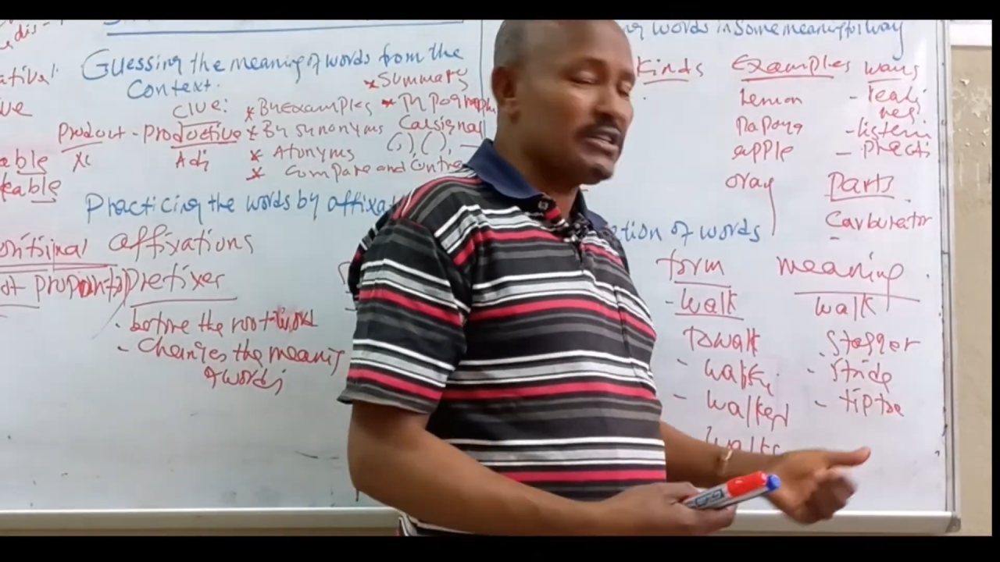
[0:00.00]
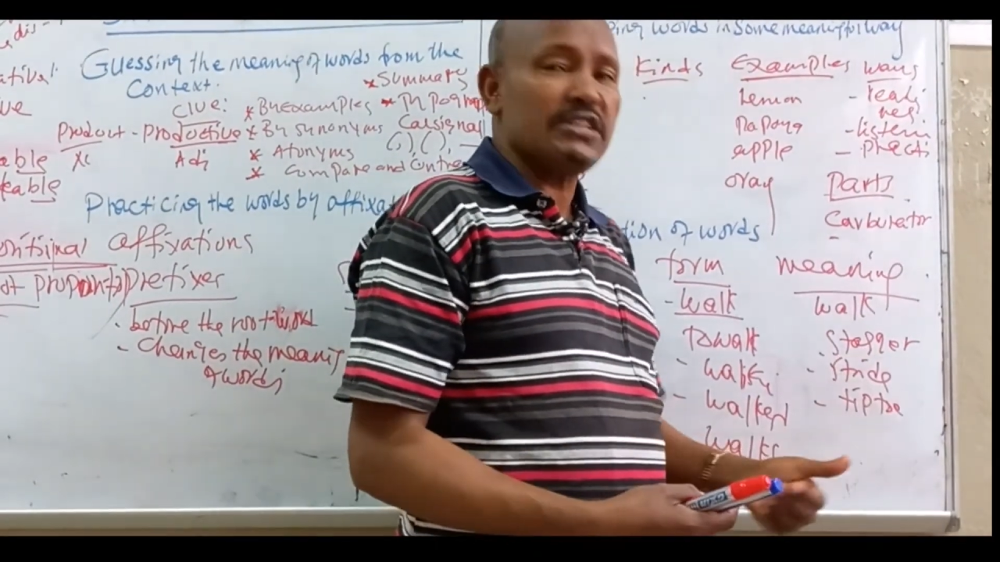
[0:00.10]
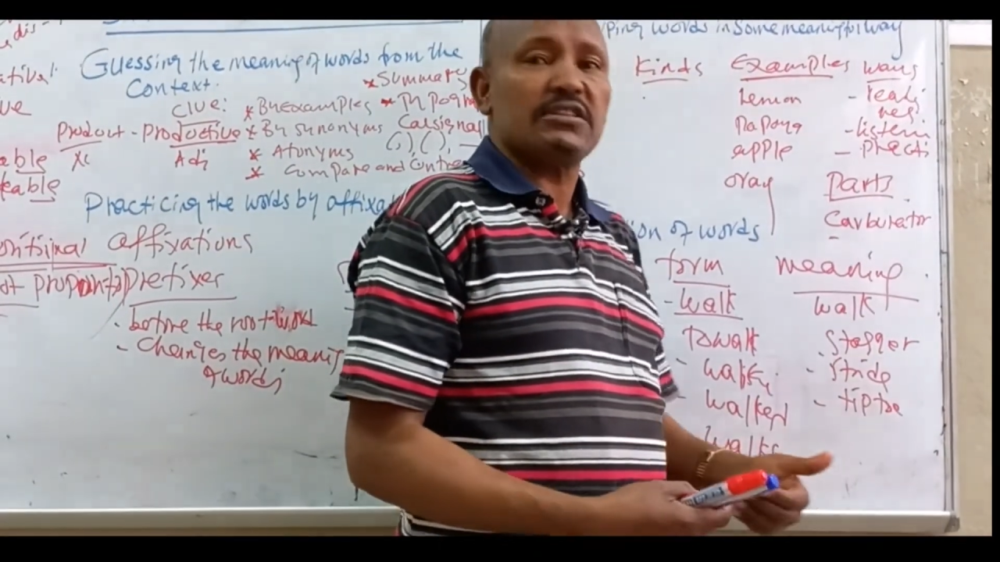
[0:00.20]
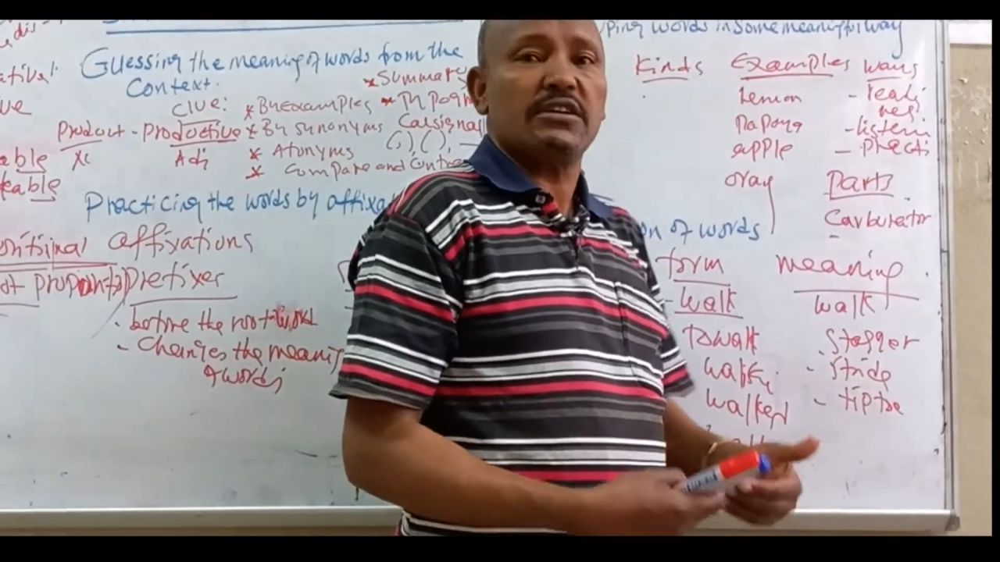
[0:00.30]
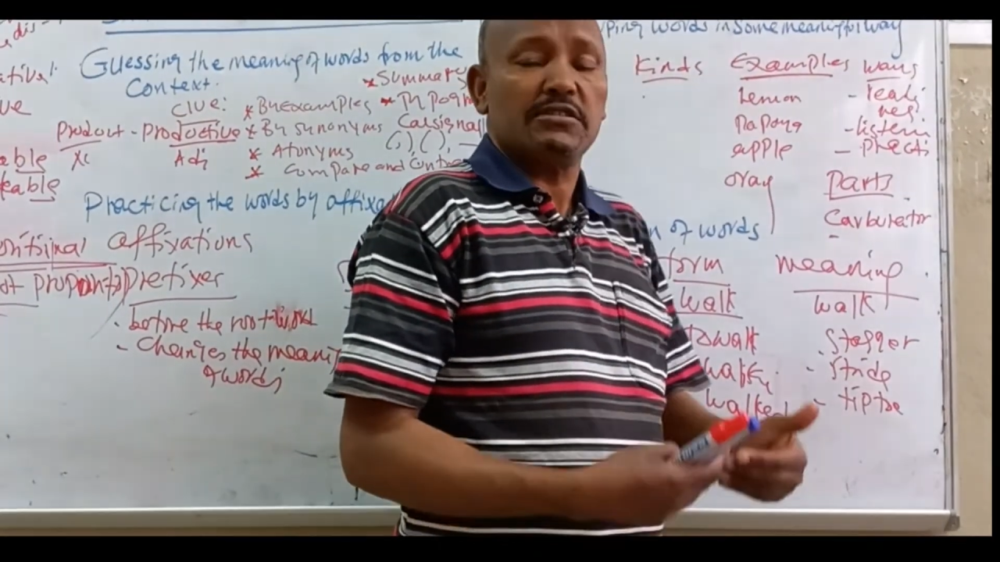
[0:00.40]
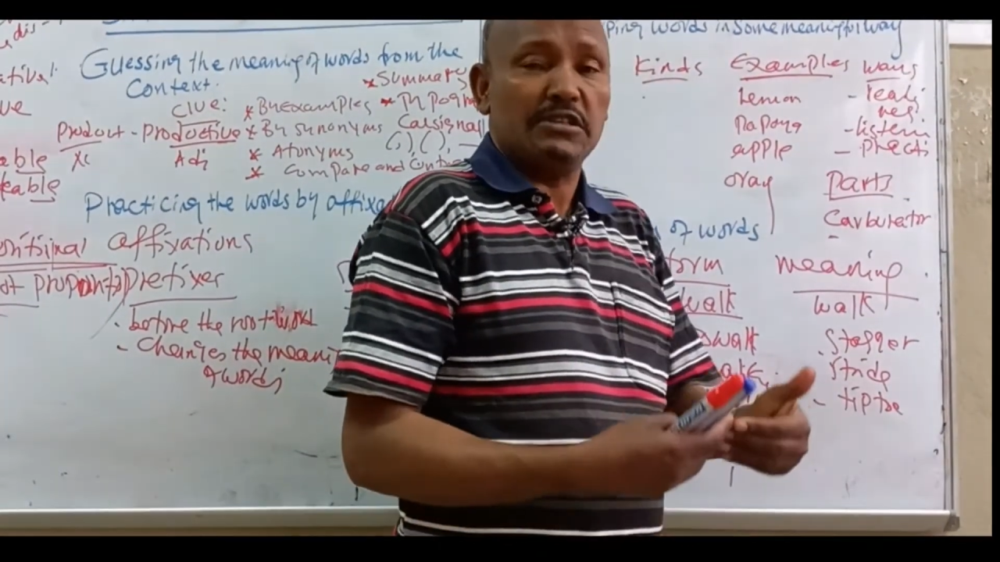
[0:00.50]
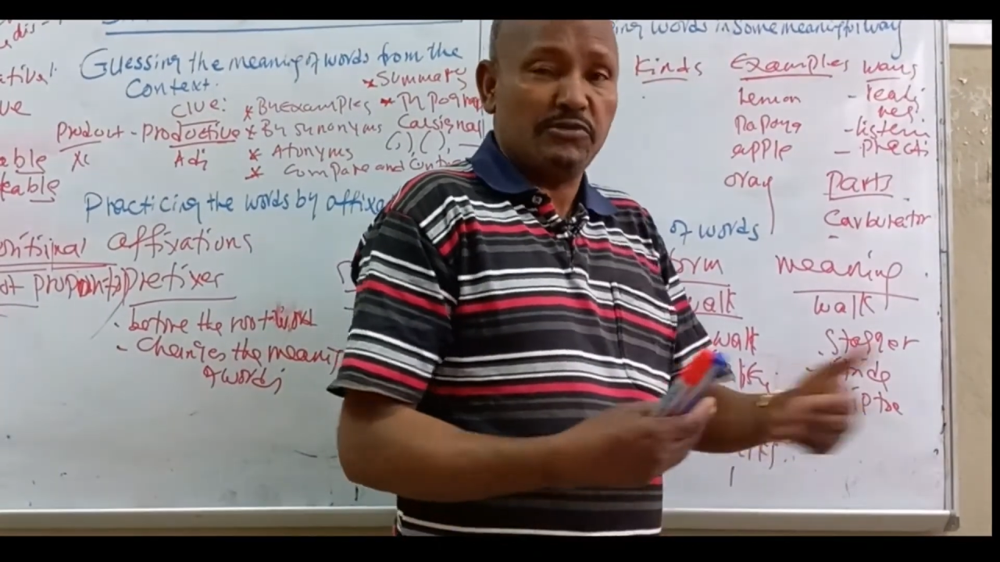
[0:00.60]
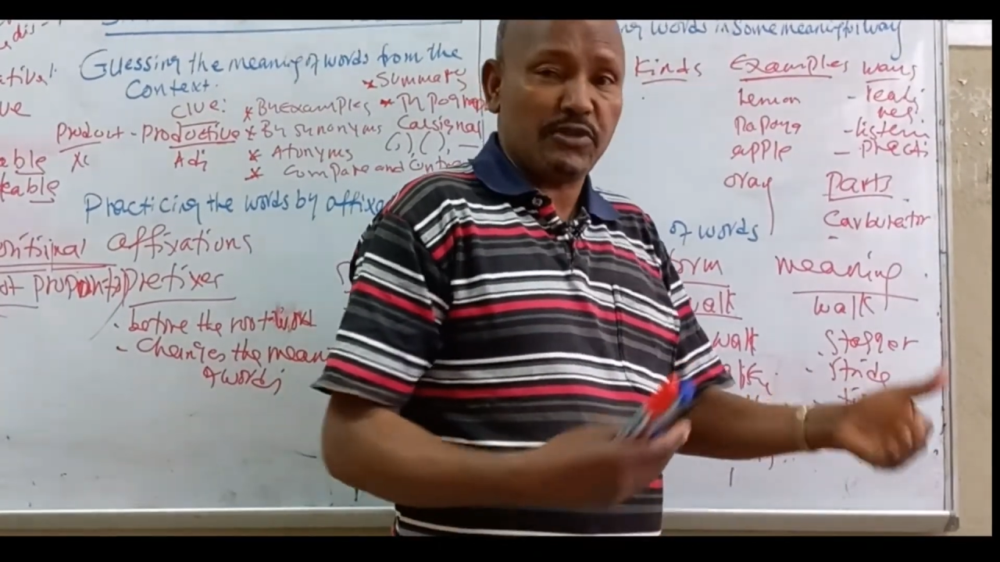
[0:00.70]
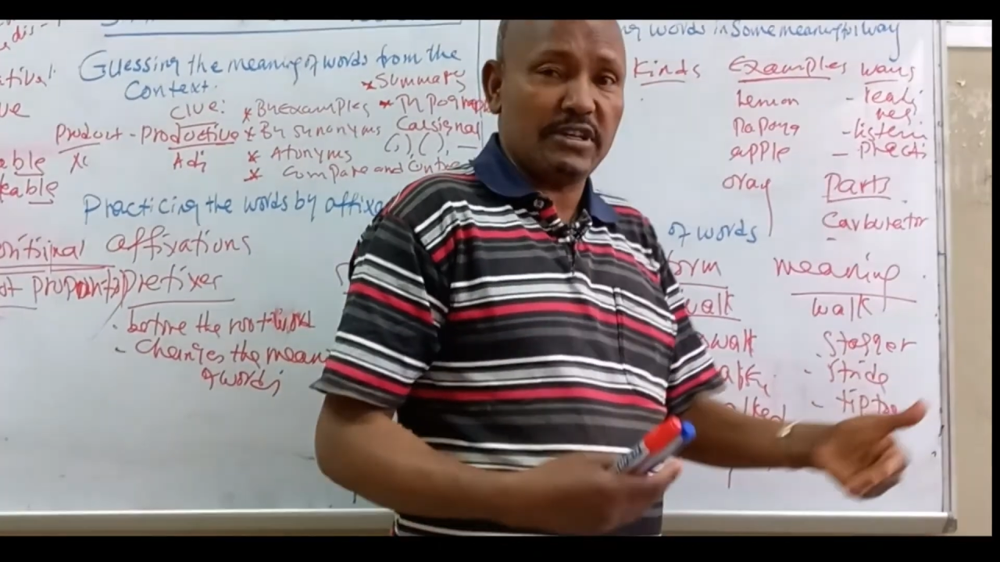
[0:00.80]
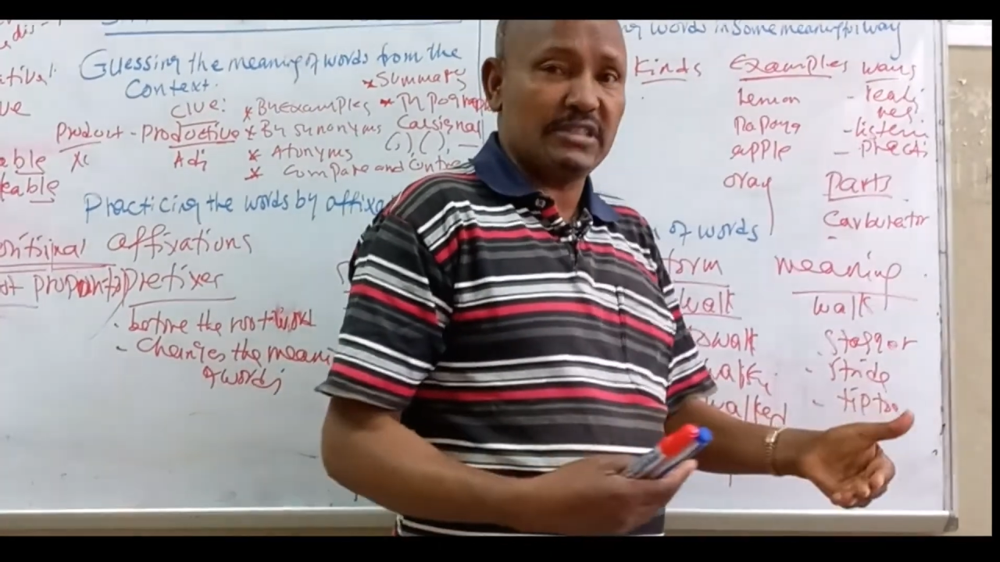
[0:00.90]
is
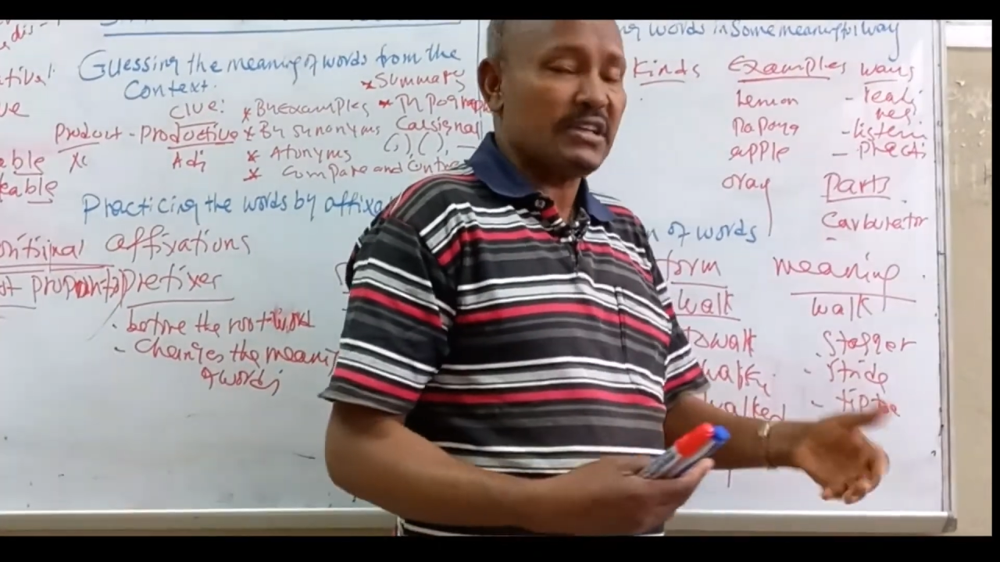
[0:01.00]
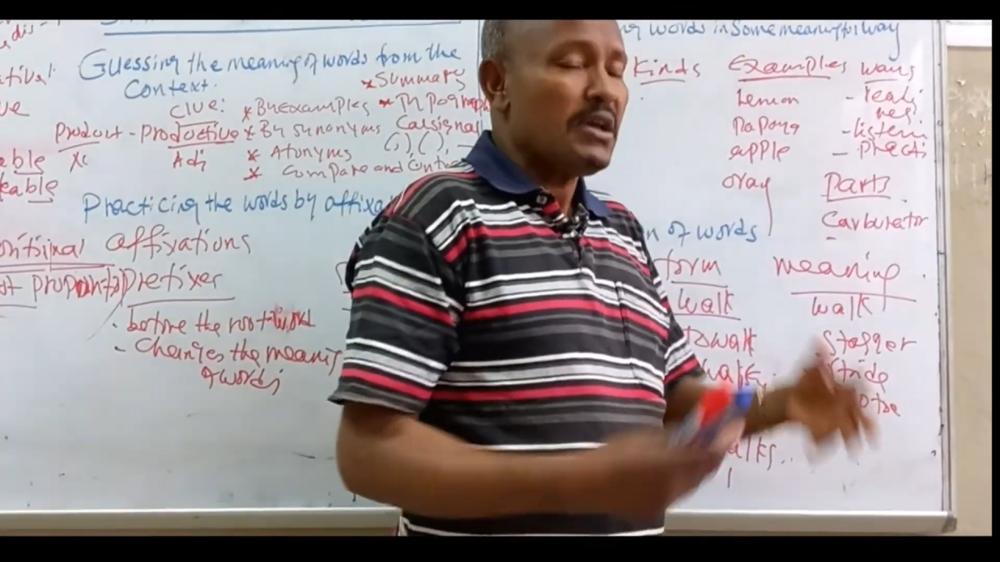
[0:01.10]
different,